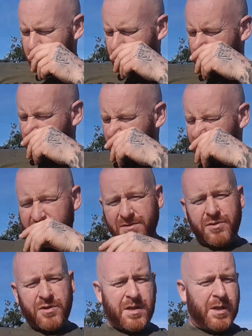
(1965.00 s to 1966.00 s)
Probably going to
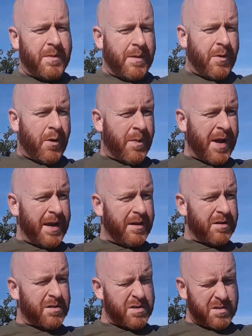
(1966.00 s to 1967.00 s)
introduce a little bit more bait,
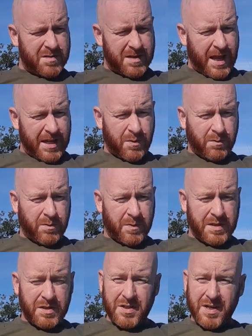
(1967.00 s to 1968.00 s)
because that's probably
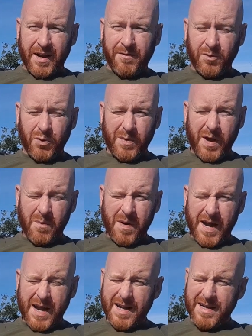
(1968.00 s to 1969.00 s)
been sniffled up now
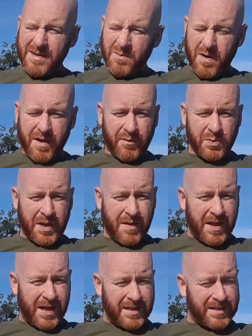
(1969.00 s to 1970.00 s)
by whatever was out
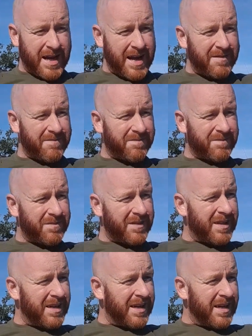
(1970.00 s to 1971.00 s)
there last night.
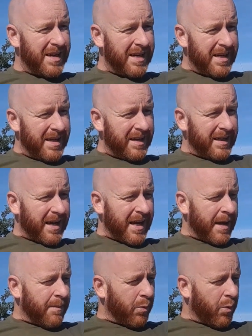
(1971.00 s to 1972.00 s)

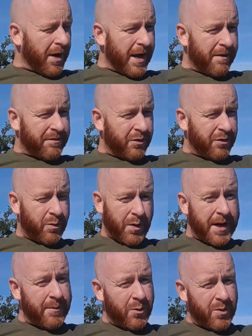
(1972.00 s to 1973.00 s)
But what I have done, what
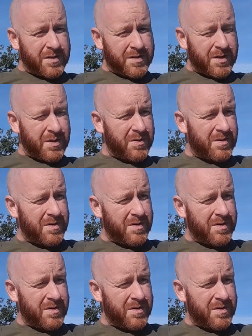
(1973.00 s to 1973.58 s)
I'm going to do,